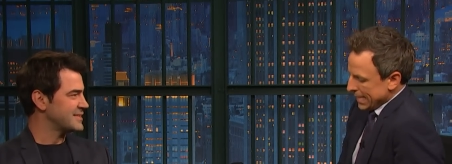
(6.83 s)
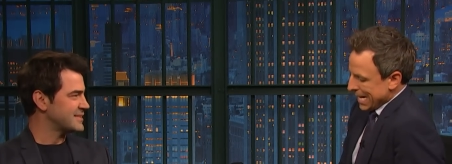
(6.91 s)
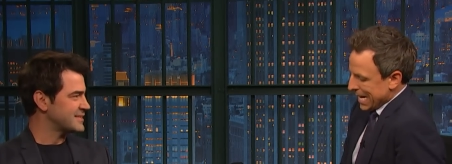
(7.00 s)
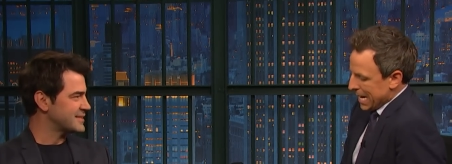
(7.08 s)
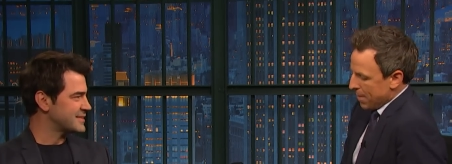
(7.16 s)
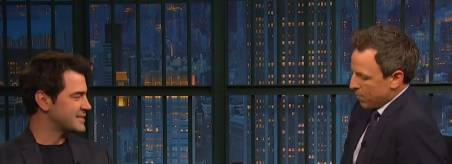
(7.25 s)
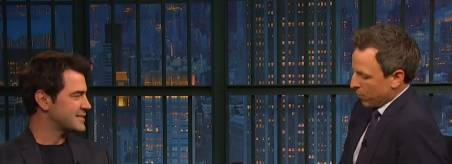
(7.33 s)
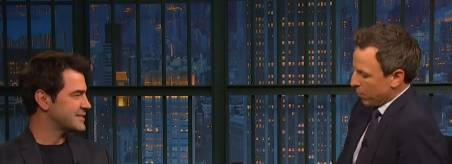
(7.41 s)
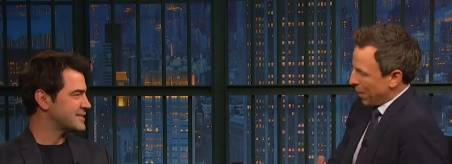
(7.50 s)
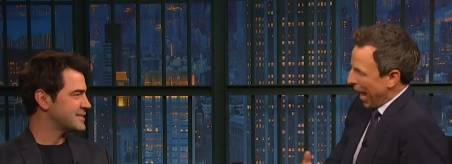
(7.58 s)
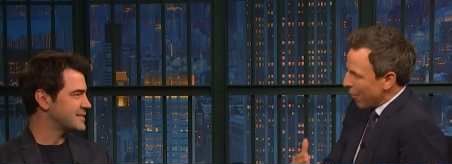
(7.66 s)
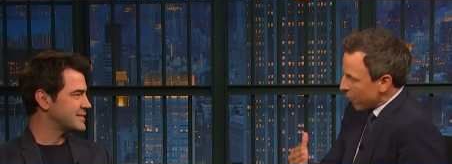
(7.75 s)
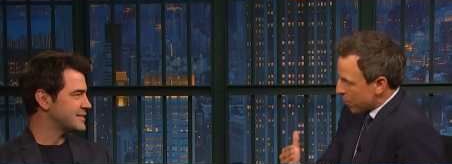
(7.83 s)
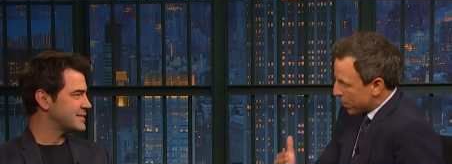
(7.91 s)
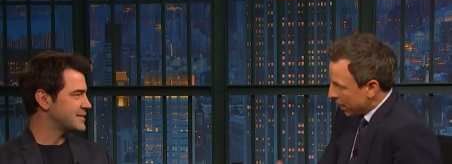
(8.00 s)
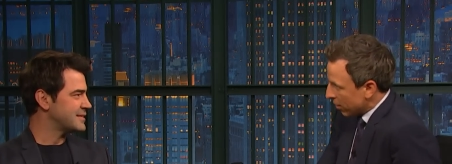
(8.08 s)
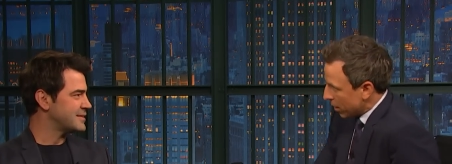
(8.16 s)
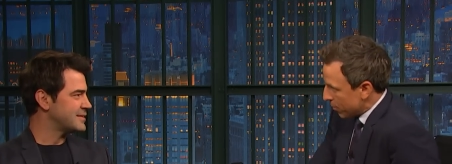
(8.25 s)
Speaker 1: Um, however,
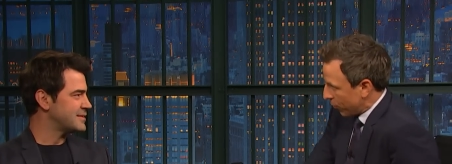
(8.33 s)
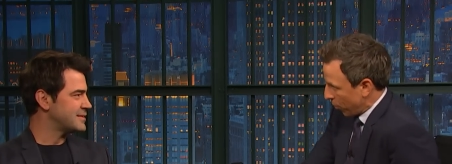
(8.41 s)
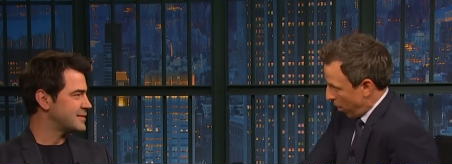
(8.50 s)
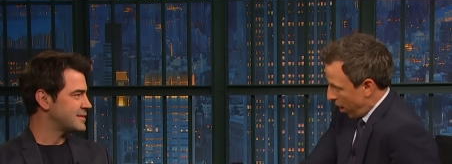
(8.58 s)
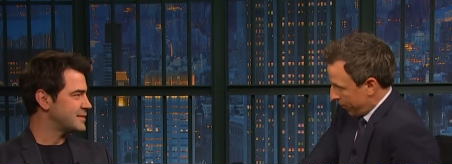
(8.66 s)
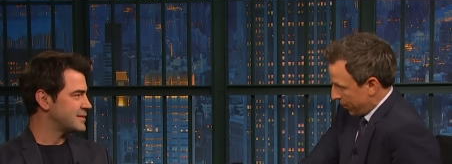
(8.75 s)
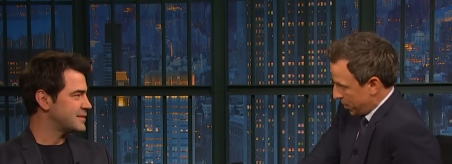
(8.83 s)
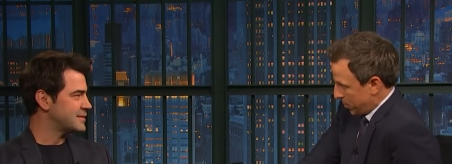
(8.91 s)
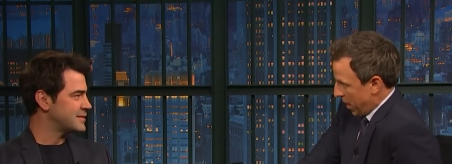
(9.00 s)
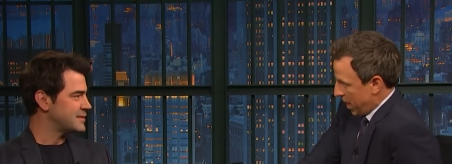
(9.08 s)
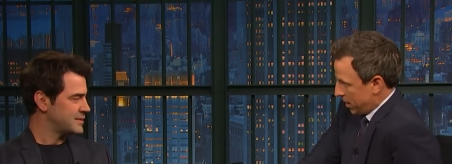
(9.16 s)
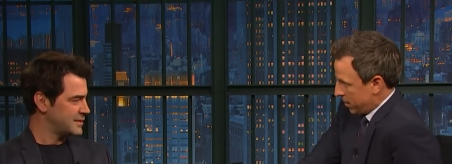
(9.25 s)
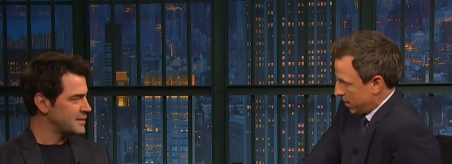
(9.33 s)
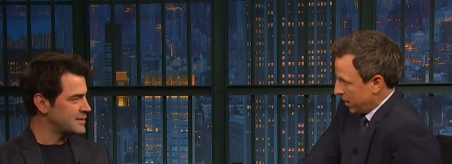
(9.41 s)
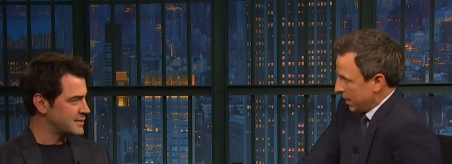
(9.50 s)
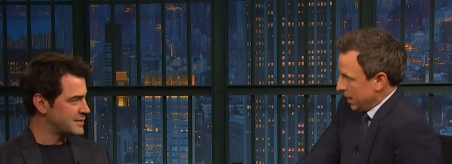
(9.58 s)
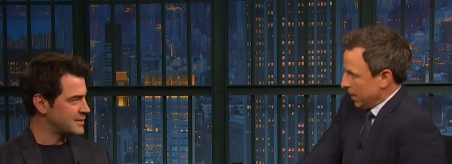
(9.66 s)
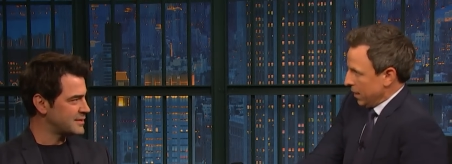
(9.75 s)
Peter Gibbons from Office Space,
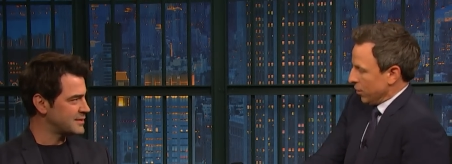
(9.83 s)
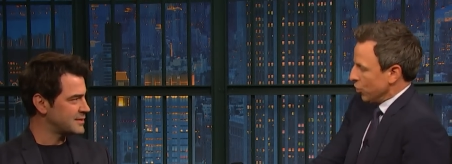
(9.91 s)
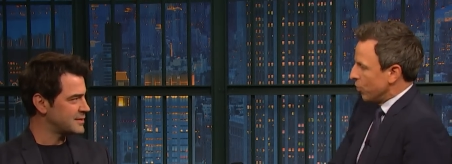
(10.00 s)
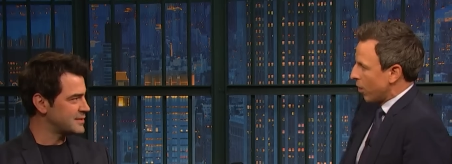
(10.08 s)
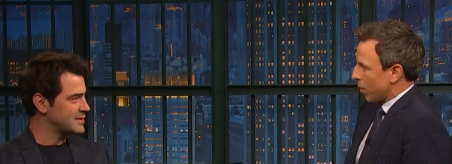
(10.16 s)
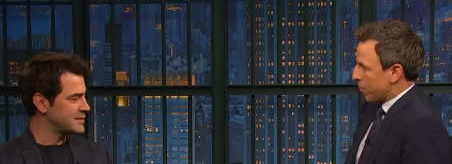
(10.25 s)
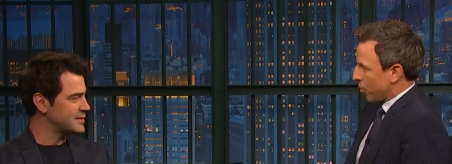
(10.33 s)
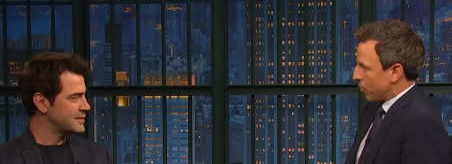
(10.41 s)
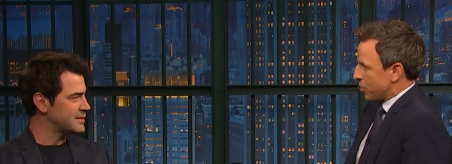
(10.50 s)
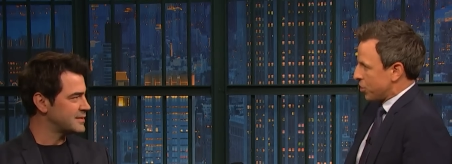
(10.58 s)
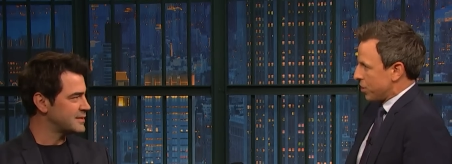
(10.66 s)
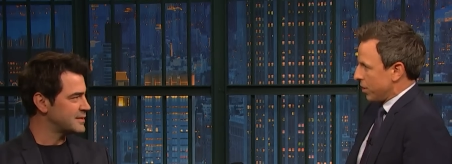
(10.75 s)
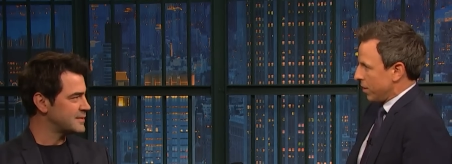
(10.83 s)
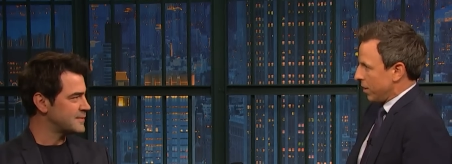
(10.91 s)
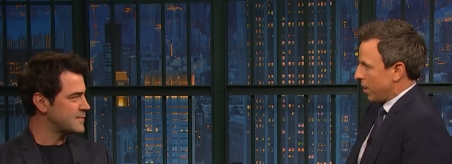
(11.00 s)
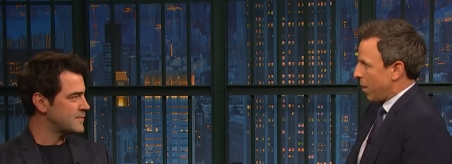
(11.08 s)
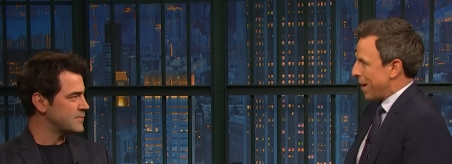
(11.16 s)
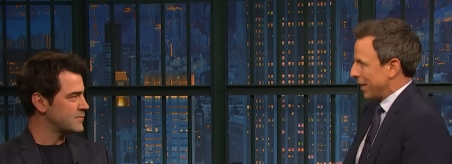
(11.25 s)
you are approached
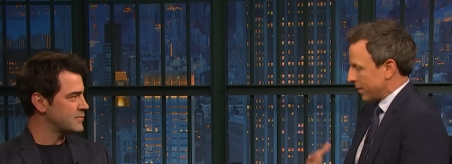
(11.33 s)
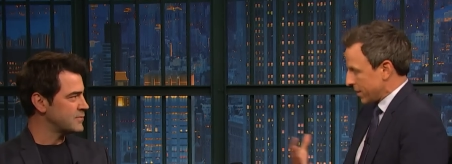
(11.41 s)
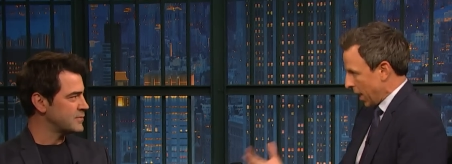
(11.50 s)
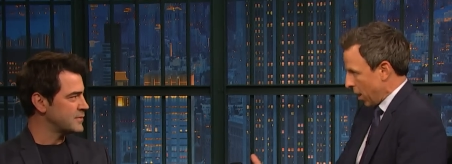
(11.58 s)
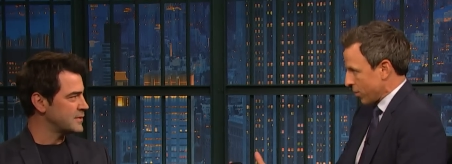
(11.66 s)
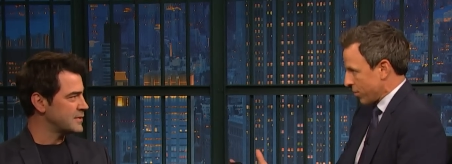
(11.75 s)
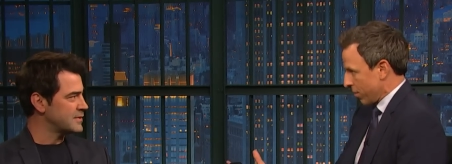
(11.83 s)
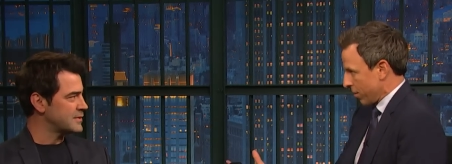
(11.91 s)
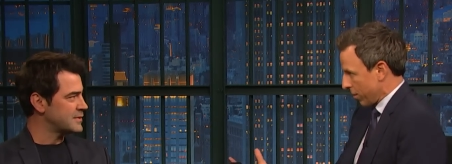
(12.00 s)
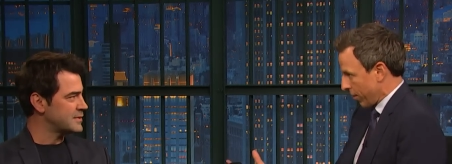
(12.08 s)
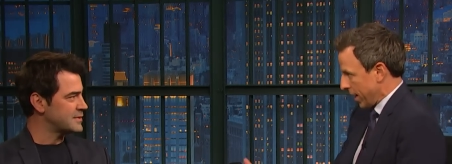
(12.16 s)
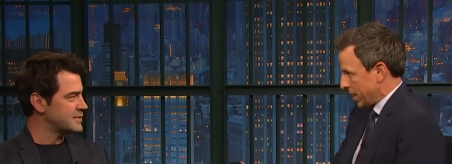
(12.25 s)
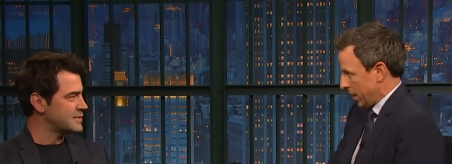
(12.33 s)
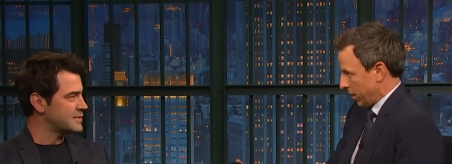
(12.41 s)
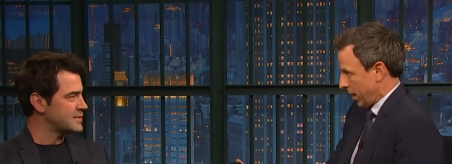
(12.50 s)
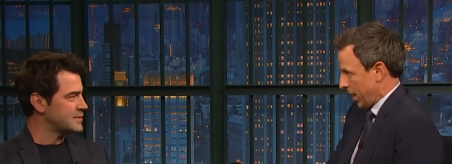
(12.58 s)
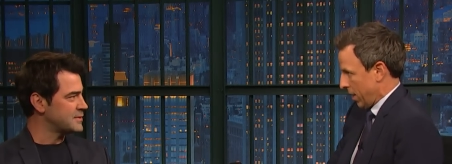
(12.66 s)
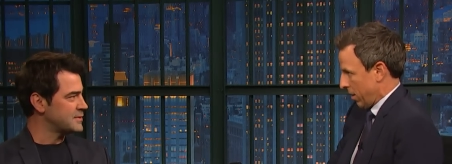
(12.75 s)
uh, about this character a great deal,
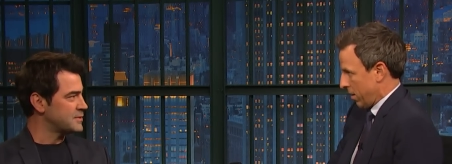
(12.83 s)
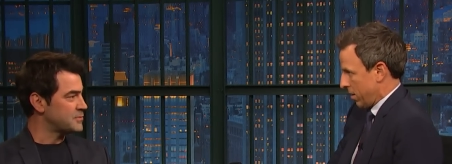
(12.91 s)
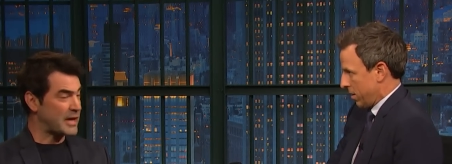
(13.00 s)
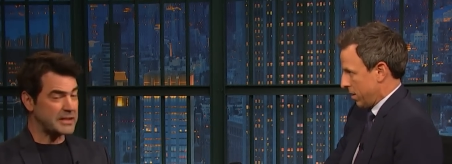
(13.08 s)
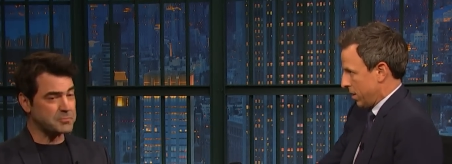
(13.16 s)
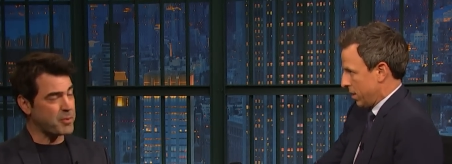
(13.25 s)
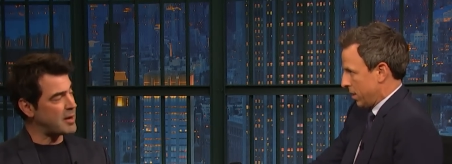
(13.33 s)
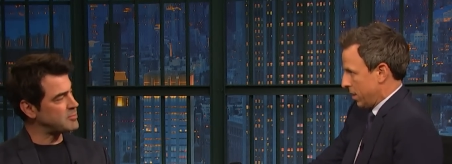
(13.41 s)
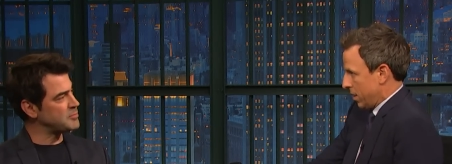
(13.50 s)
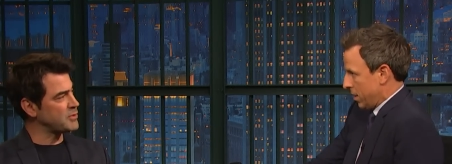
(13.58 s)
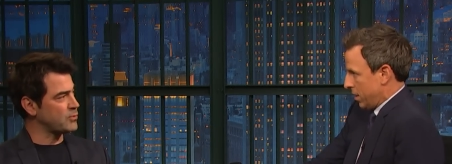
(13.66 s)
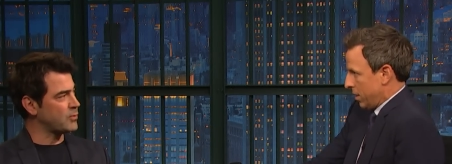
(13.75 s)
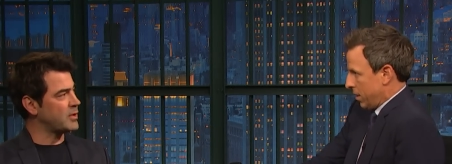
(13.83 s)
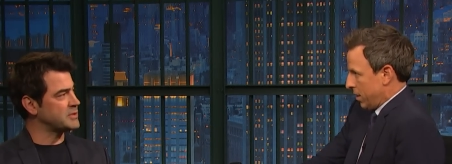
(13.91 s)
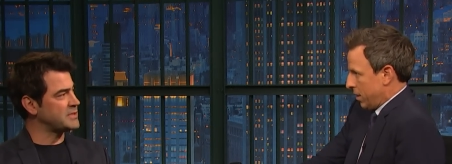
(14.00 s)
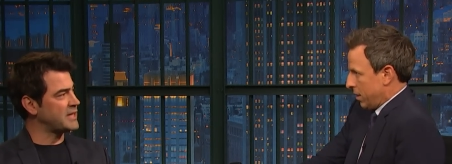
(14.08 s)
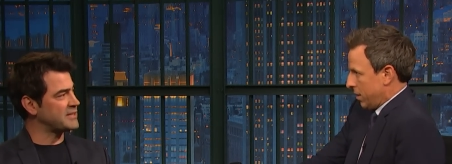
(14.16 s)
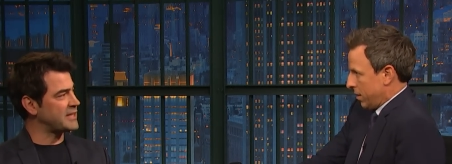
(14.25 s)
I hear. That's probably the one,
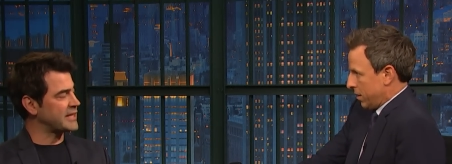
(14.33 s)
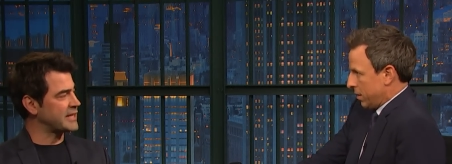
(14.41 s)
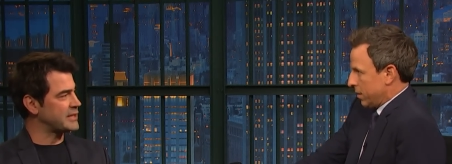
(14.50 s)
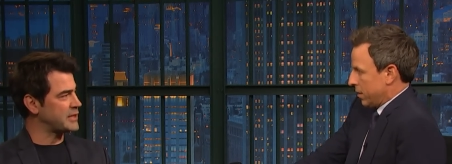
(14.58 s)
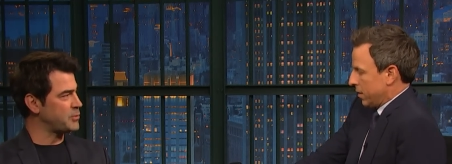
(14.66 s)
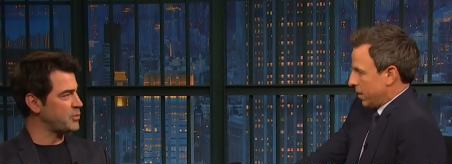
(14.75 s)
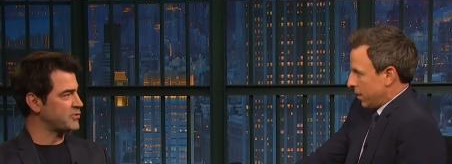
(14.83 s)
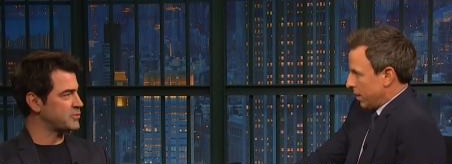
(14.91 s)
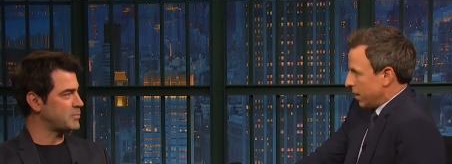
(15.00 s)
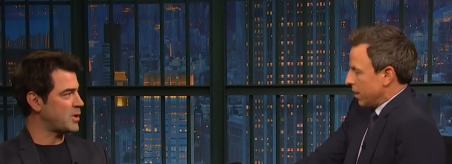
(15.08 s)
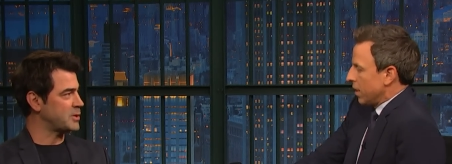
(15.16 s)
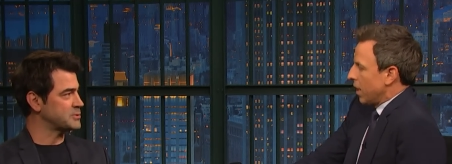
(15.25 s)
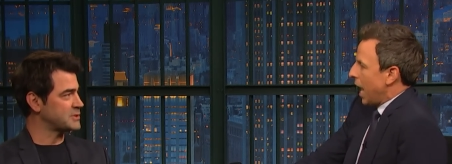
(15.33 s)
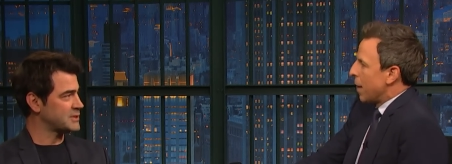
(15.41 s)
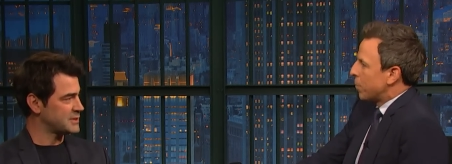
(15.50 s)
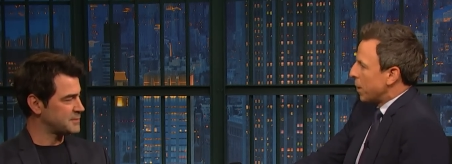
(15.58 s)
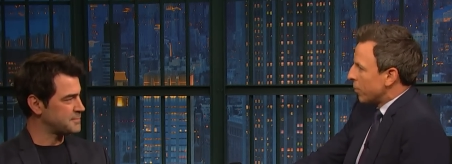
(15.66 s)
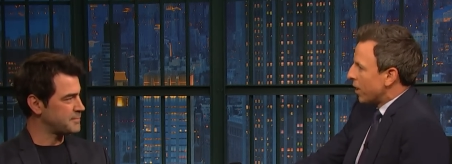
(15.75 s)
yeah, that I get hit with the most.
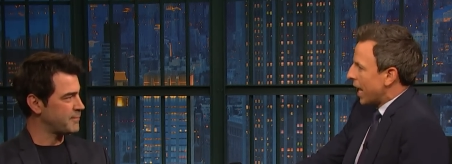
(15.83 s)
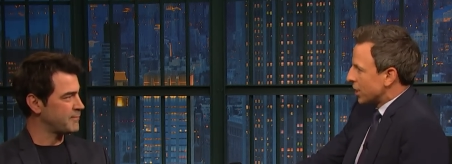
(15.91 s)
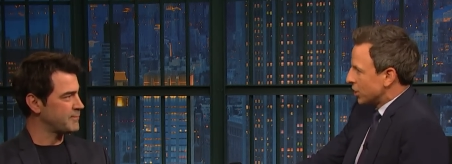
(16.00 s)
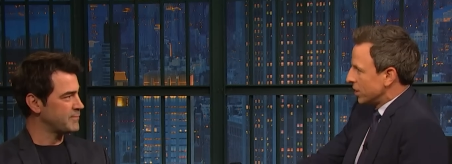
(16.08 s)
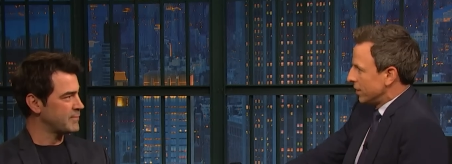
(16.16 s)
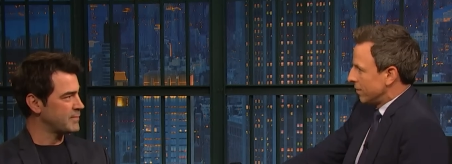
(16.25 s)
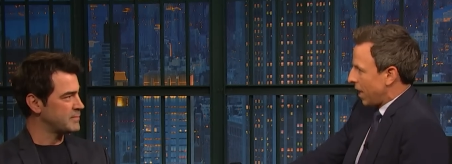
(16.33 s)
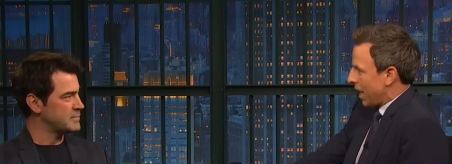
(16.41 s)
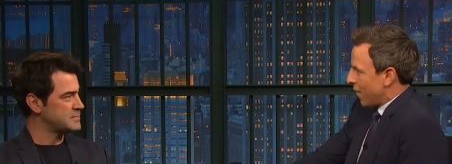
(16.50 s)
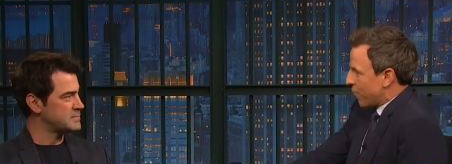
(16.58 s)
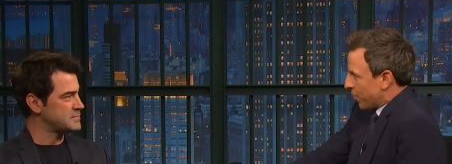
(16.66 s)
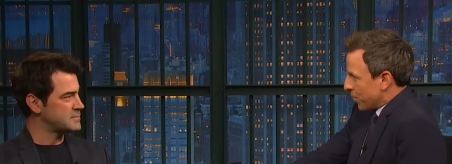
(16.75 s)
And people actually have,